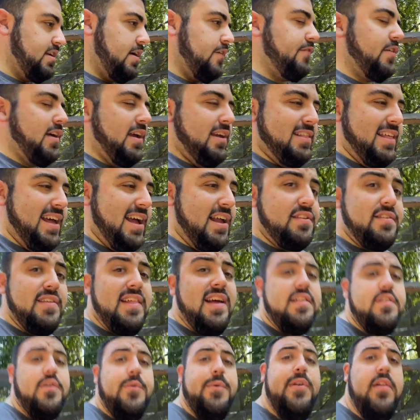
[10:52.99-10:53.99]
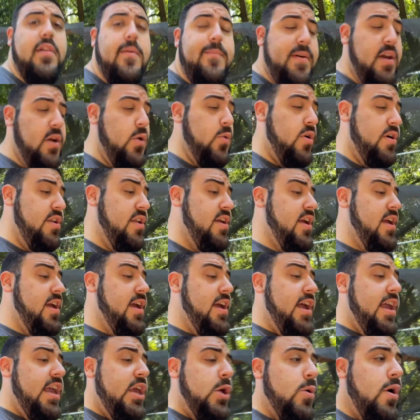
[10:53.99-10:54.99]
like that. So that's a really big one.
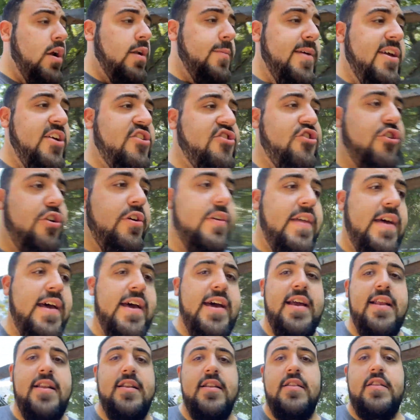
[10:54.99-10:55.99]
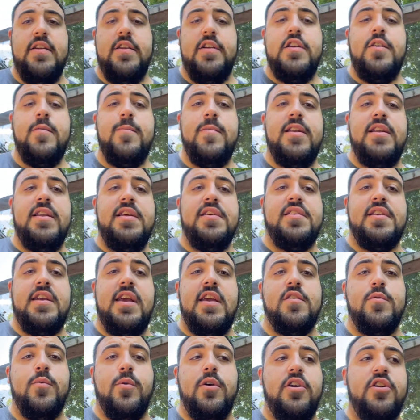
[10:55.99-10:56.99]
You want to make sure that their humidity
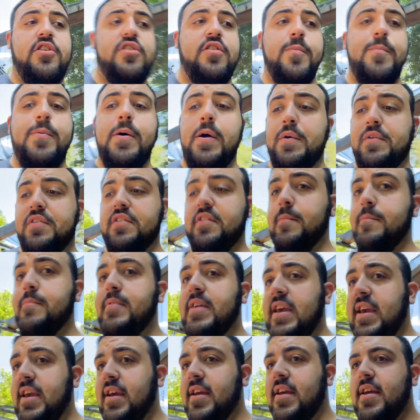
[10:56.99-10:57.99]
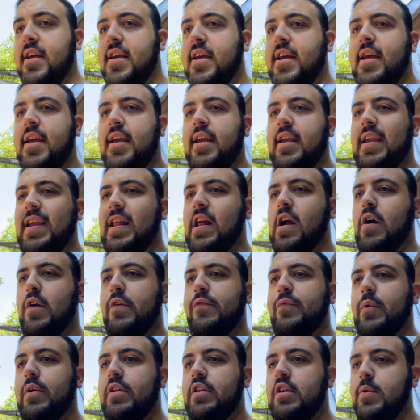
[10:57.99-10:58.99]
stays where it's supposed to be. You know,
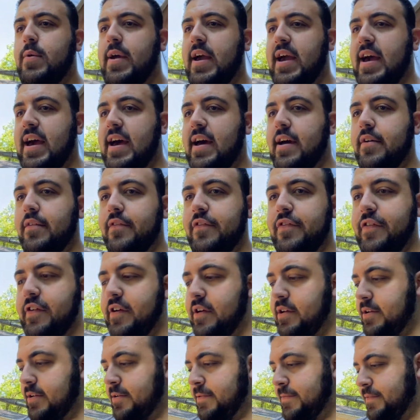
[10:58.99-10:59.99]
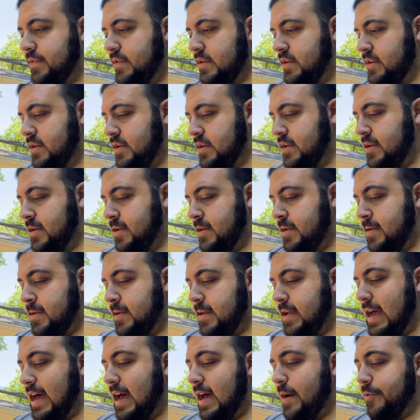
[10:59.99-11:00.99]
when you have
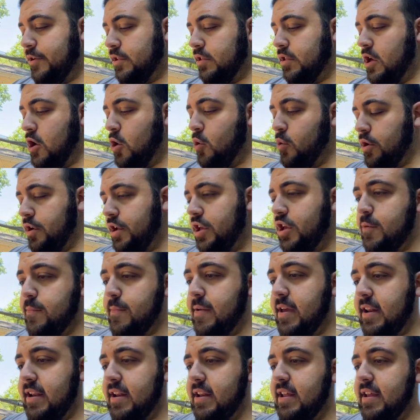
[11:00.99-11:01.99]
a lower humidity